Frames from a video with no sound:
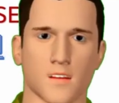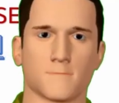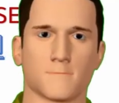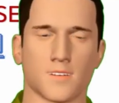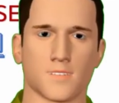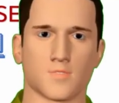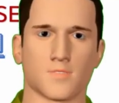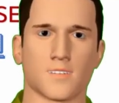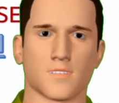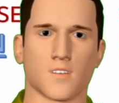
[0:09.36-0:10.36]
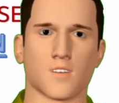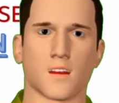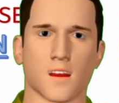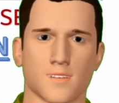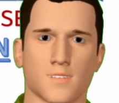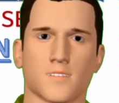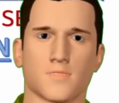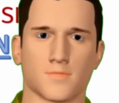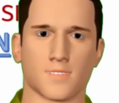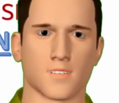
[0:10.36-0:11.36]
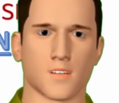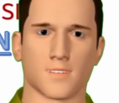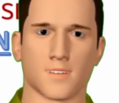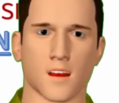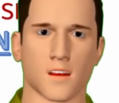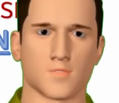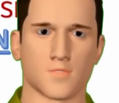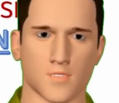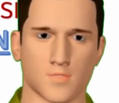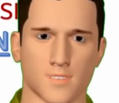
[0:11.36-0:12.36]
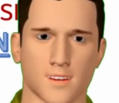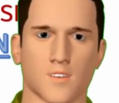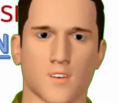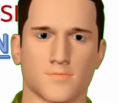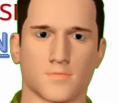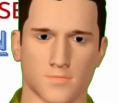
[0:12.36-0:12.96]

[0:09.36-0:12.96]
on shipping batch of September 27, 2022.